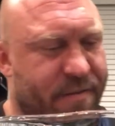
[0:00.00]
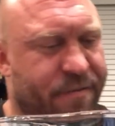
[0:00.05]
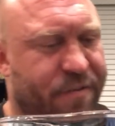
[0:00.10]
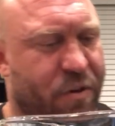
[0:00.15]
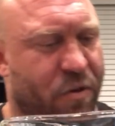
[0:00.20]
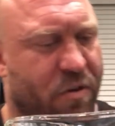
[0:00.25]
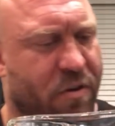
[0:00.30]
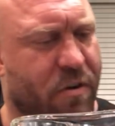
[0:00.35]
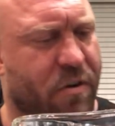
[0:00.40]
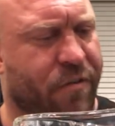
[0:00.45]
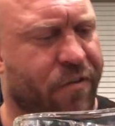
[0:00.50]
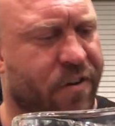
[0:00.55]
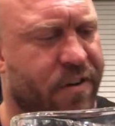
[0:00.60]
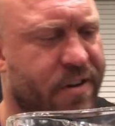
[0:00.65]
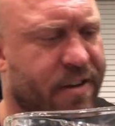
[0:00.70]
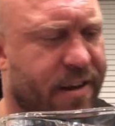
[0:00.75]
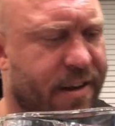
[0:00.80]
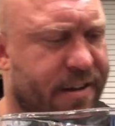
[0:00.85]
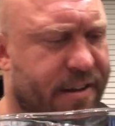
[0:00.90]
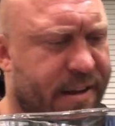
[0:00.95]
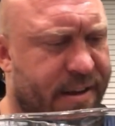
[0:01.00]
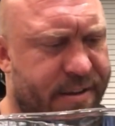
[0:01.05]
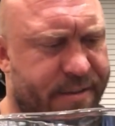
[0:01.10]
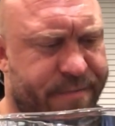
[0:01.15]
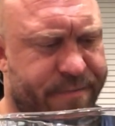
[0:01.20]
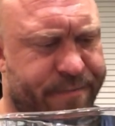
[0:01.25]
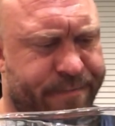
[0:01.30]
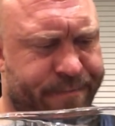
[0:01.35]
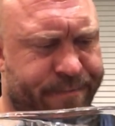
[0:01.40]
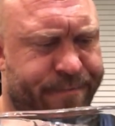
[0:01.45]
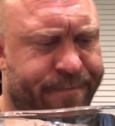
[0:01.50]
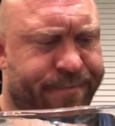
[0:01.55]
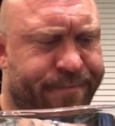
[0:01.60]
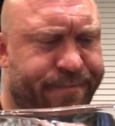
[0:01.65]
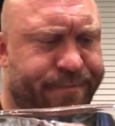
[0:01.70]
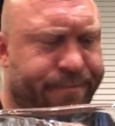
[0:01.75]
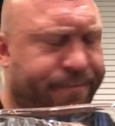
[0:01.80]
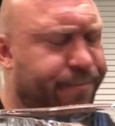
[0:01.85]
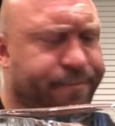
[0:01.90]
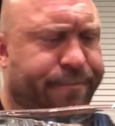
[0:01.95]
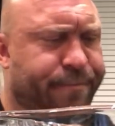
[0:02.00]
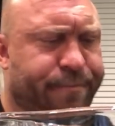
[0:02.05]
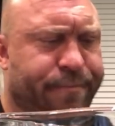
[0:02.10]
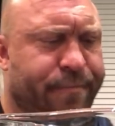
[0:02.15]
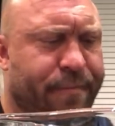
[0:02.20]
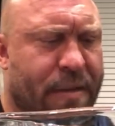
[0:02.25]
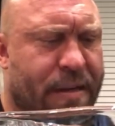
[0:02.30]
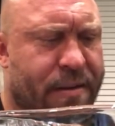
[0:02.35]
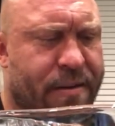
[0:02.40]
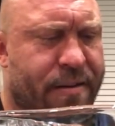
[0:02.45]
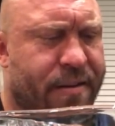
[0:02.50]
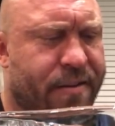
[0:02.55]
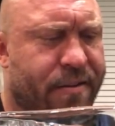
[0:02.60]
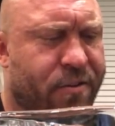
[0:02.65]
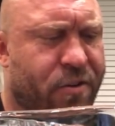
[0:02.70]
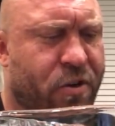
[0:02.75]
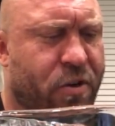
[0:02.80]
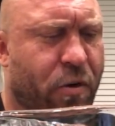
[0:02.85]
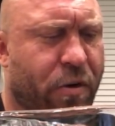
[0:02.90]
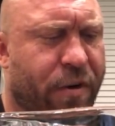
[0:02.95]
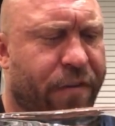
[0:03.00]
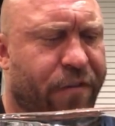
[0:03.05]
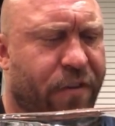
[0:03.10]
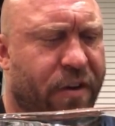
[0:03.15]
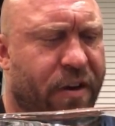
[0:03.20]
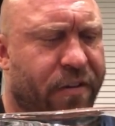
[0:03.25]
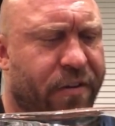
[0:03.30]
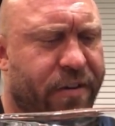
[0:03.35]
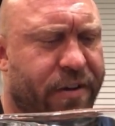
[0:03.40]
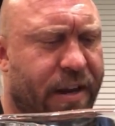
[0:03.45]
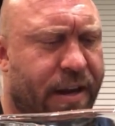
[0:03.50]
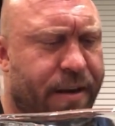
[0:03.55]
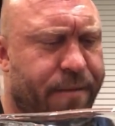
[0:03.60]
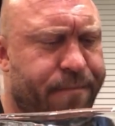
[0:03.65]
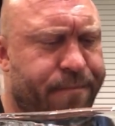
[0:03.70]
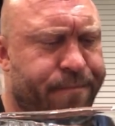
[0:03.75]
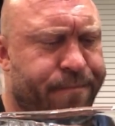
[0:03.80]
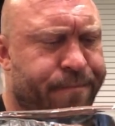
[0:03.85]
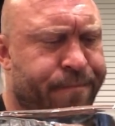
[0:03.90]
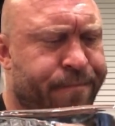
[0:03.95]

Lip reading: A few girlfriends like that. Another story for another time.